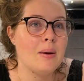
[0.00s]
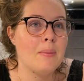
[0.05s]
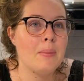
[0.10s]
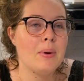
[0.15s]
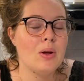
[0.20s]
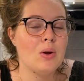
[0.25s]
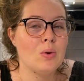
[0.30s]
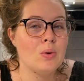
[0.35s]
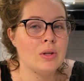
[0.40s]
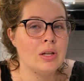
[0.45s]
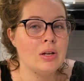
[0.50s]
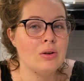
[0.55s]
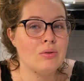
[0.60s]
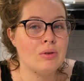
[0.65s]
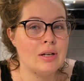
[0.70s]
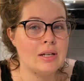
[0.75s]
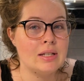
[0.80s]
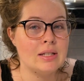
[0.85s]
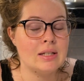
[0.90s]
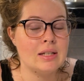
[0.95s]
but only
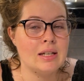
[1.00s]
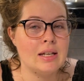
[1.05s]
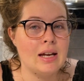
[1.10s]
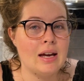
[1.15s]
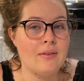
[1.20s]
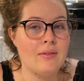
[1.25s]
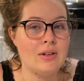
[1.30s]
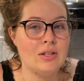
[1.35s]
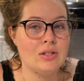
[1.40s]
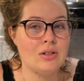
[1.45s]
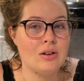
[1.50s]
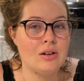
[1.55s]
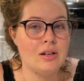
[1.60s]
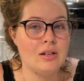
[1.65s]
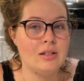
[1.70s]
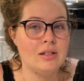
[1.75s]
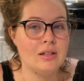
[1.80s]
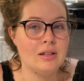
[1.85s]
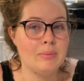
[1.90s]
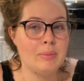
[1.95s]
recently have I started
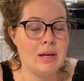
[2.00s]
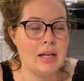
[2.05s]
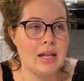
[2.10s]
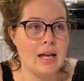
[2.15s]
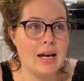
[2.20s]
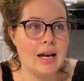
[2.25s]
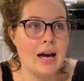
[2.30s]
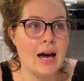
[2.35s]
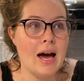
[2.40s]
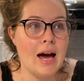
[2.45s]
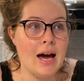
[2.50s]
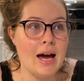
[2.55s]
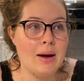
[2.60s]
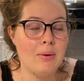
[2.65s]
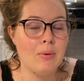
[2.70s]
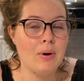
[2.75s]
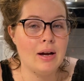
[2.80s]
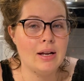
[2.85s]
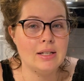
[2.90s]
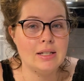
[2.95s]
to be like, I
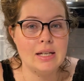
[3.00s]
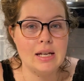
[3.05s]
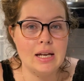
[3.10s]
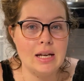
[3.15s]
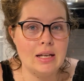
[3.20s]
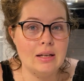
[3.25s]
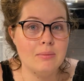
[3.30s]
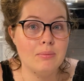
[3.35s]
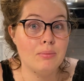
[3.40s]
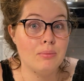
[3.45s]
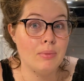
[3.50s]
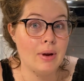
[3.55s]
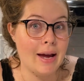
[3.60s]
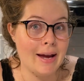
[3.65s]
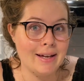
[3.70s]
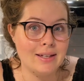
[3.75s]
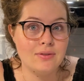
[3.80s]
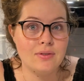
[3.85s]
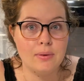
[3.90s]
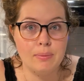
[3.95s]
want to eat
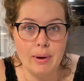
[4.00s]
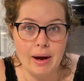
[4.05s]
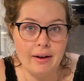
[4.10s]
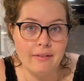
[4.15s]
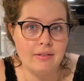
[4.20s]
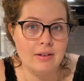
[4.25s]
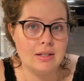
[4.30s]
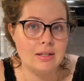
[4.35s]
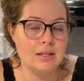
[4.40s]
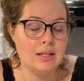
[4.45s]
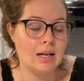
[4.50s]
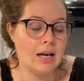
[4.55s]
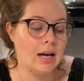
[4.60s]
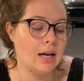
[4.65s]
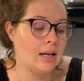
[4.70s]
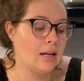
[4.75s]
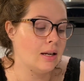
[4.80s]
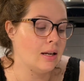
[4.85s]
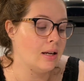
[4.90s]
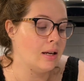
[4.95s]
eggs for breakfast
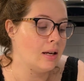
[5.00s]
again.